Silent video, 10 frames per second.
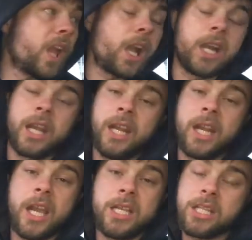A clean,
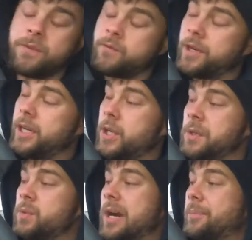easy
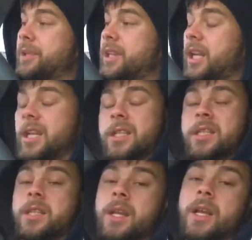3-0 is what I
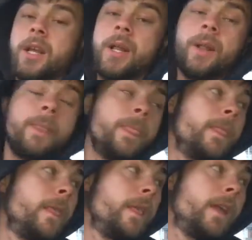predict.
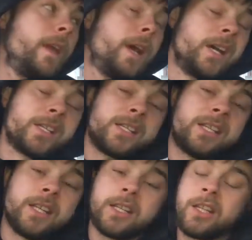As I
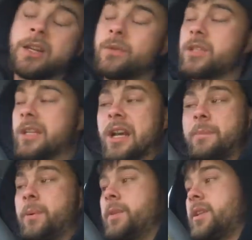said, I don't know what's going to
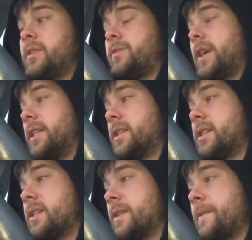happen with the
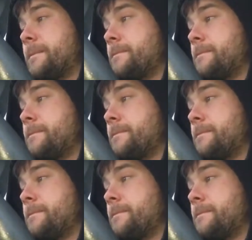defence.